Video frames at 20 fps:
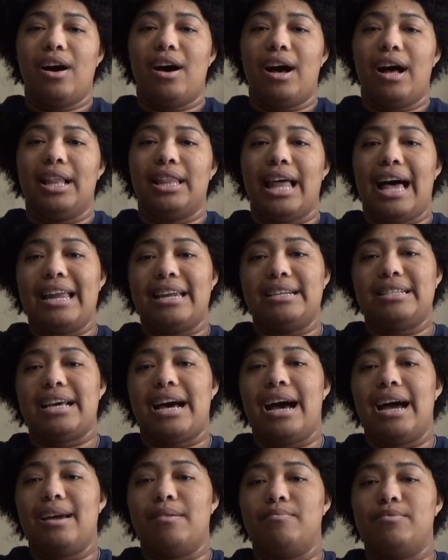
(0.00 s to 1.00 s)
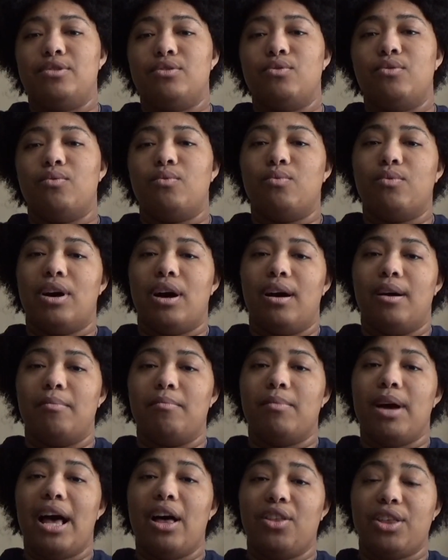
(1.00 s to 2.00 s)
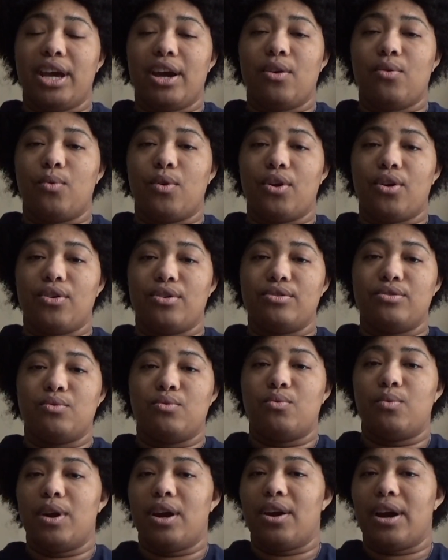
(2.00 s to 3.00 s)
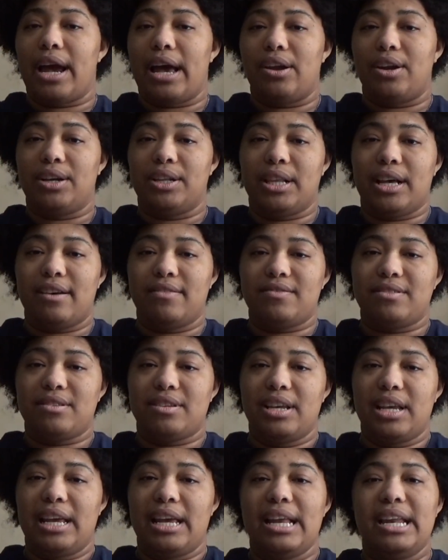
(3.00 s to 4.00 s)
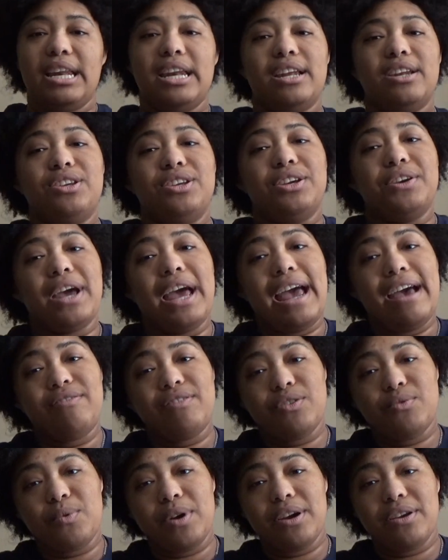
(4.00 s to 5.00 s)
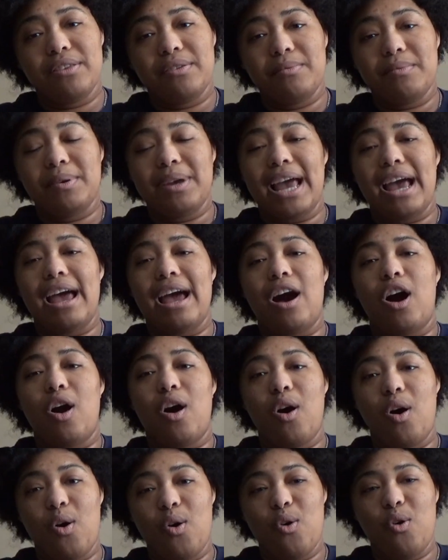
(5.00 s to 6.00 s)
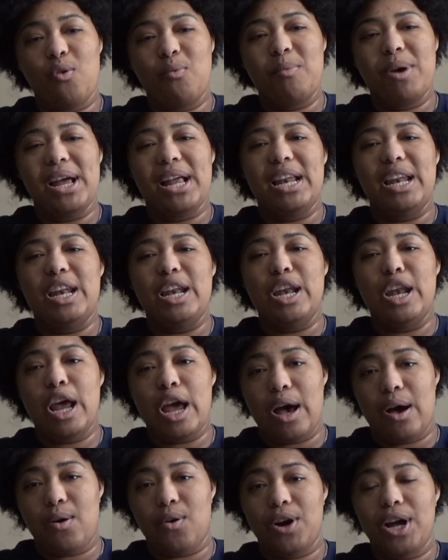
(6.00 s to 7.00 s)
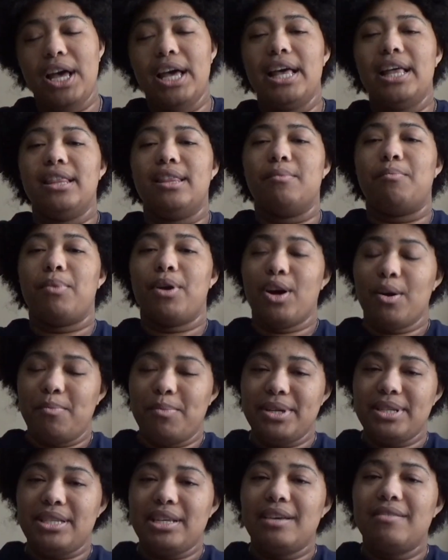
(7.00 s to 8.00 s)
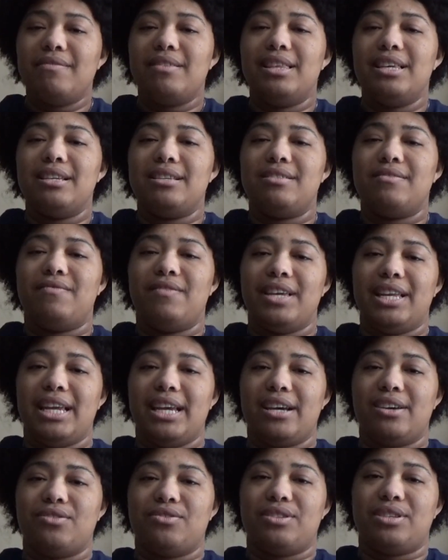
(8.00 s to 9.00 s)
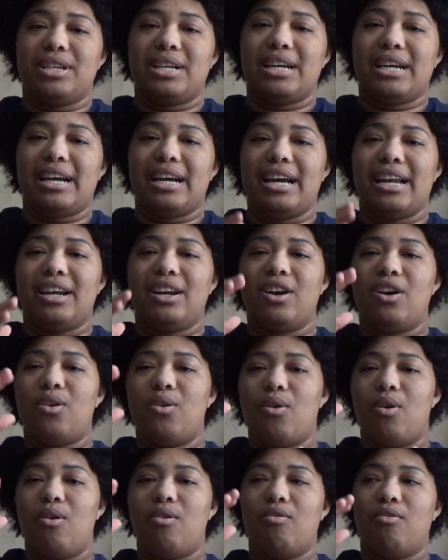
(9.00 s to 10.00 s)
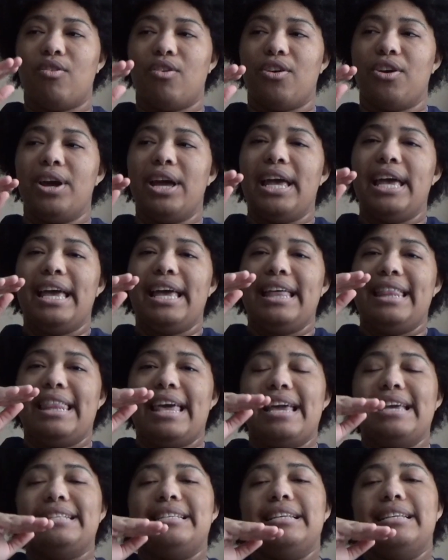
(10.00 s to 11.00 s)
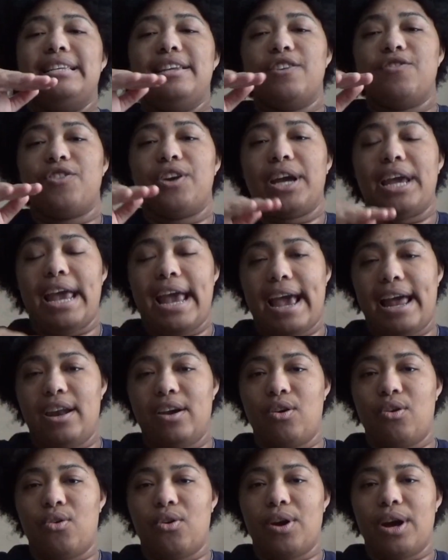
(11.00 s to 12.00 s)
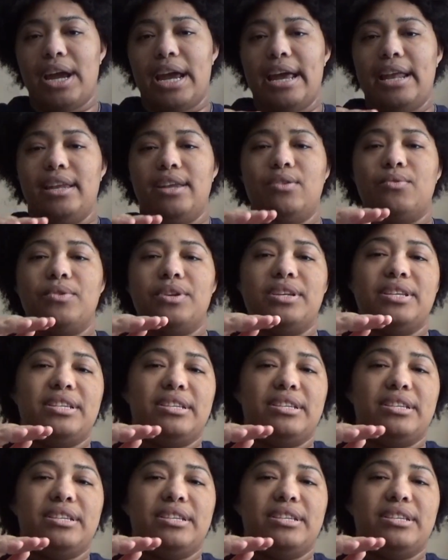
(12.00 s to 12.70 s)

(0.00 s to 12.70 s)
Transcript: a lot of times healthcare workers will wear gown and gloves. Now, do you have to wear them at home? No. The purpose of this video is to kind of go over that it's a different category and you would